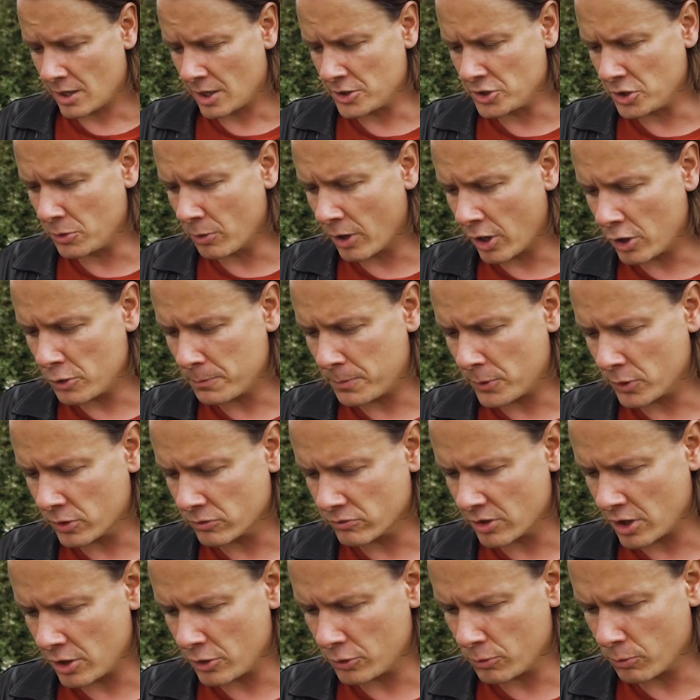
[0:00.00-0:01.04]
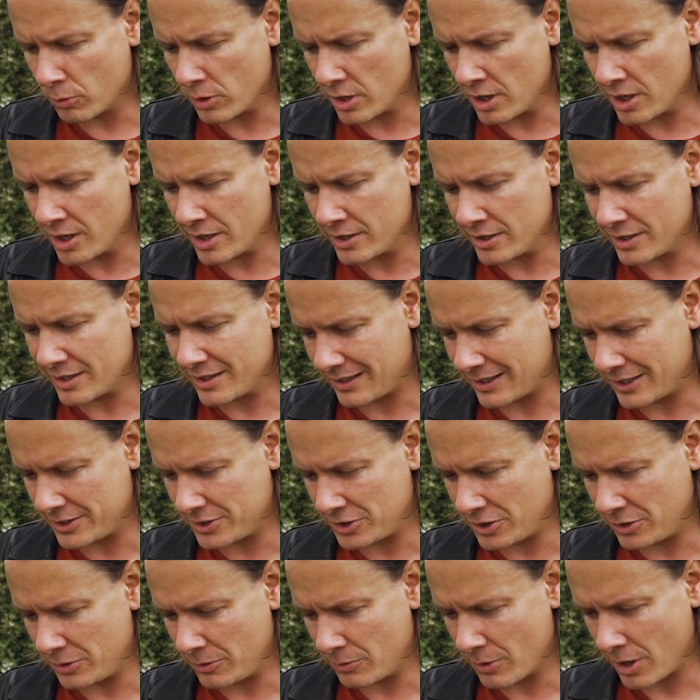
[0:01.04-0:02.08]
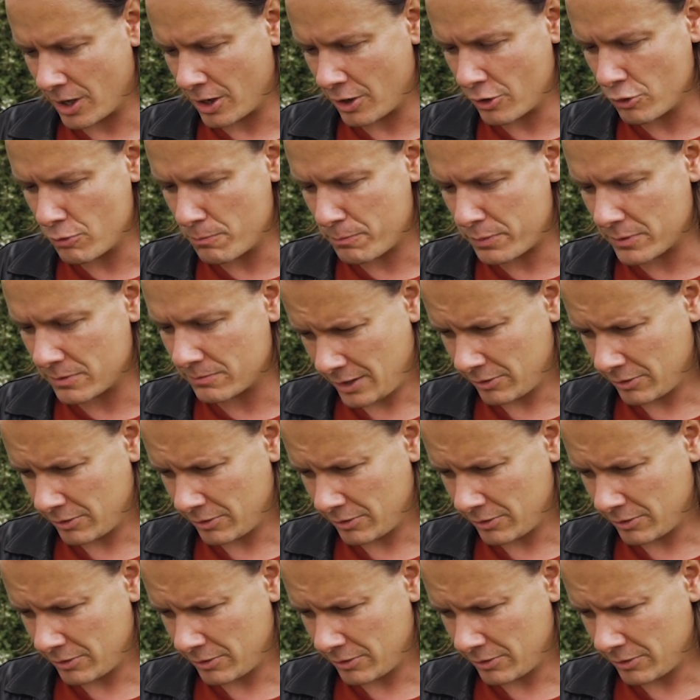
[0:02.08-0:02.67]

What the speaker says: A New Hope or Rogue One? A New Hope.